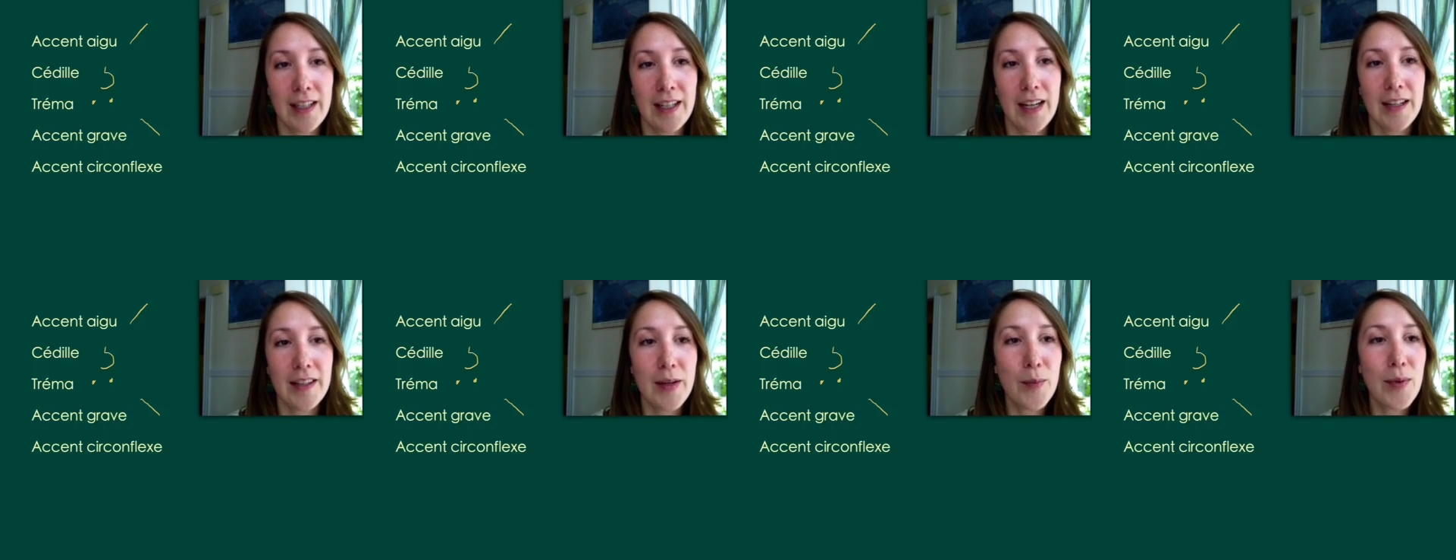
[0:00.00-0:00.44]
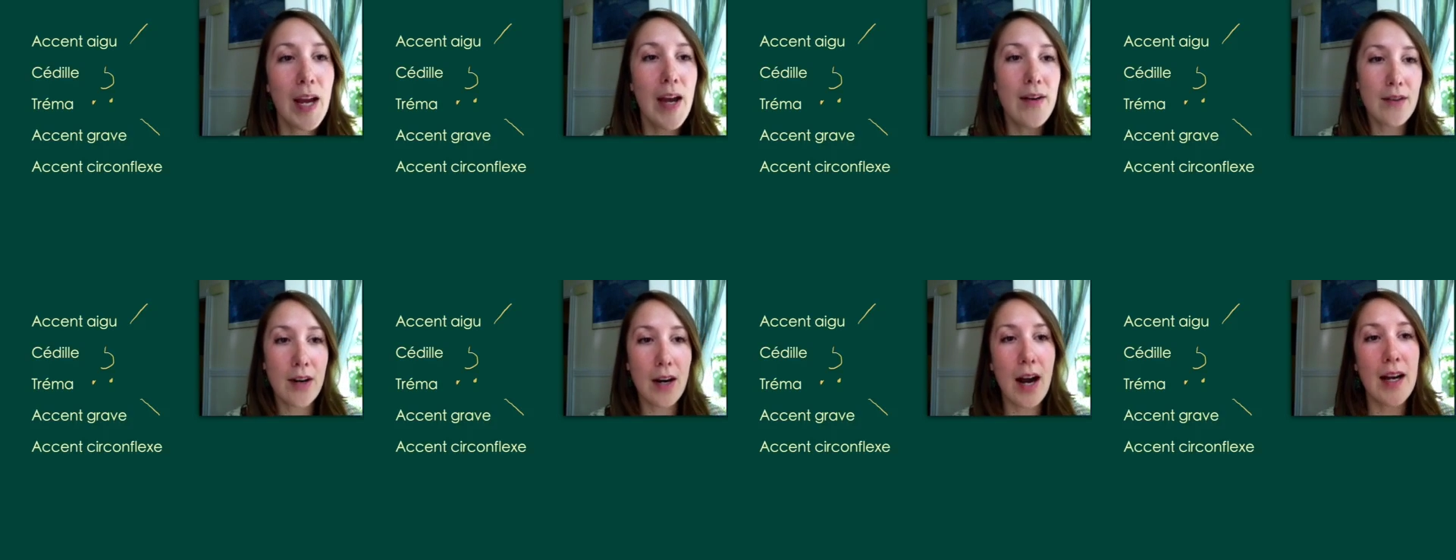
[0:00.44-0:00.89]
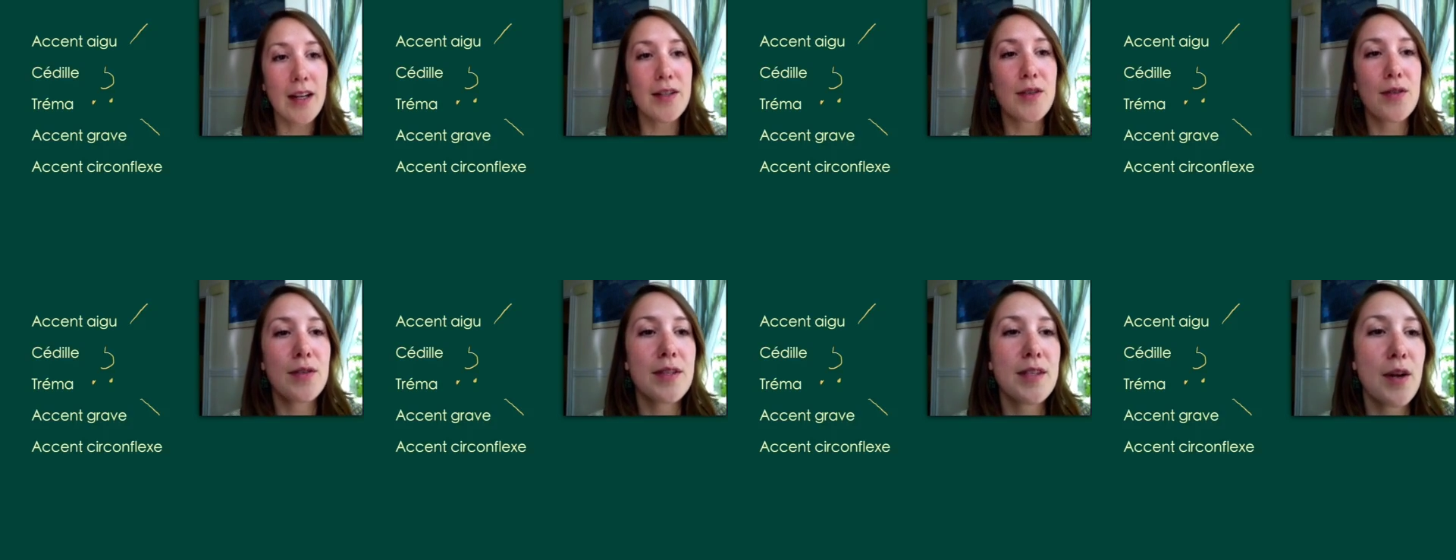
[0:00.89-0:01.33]
And then we have our
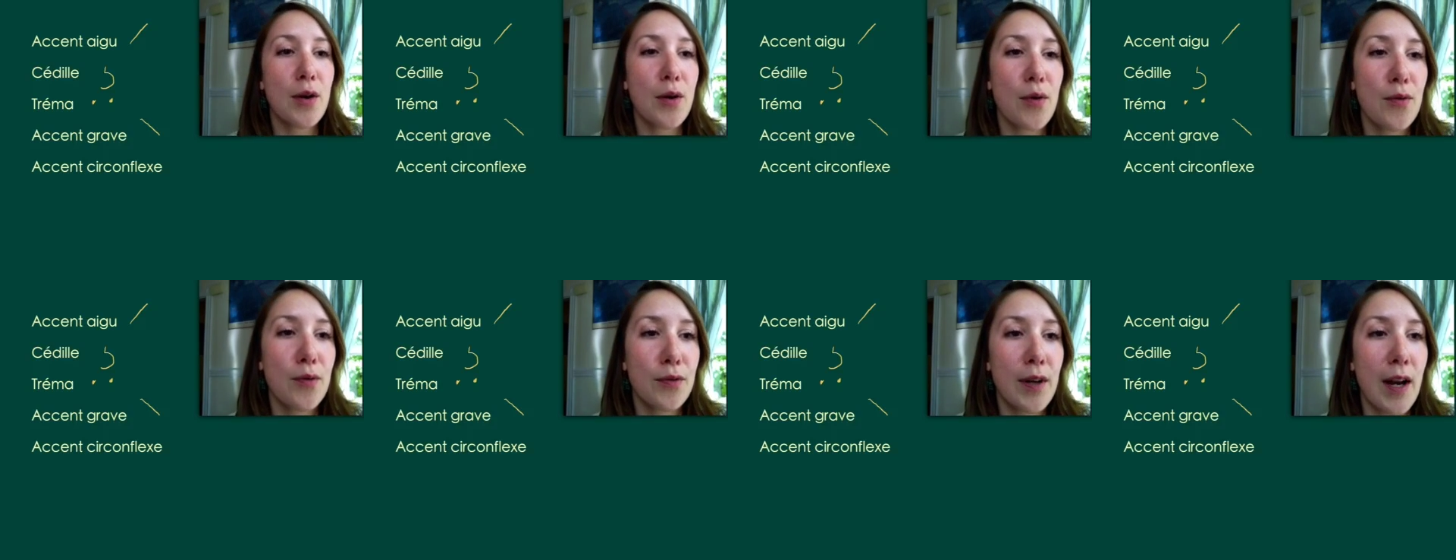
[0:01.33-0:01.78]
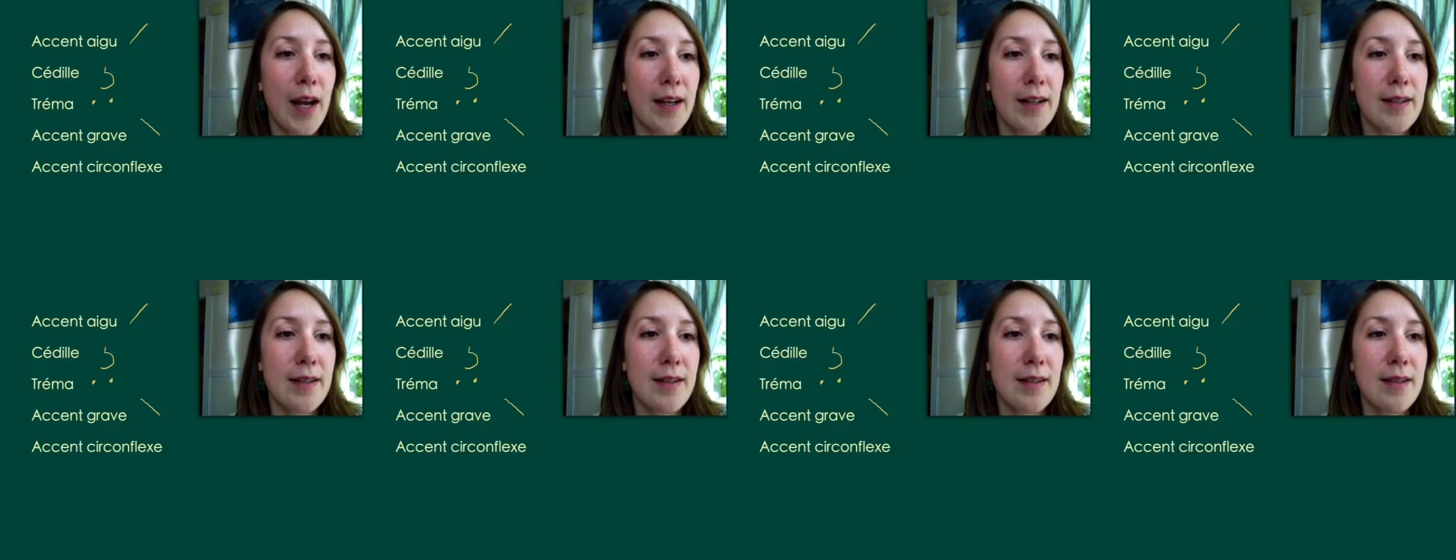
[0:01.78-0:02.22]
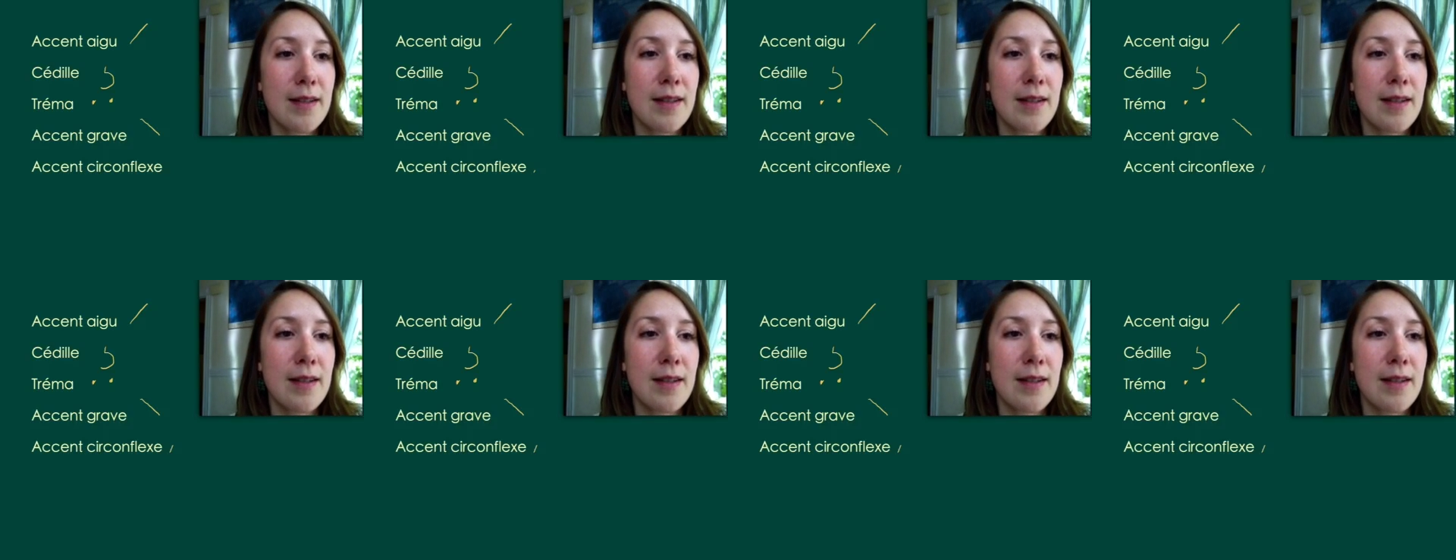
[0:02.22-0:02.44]
accent circonflexe.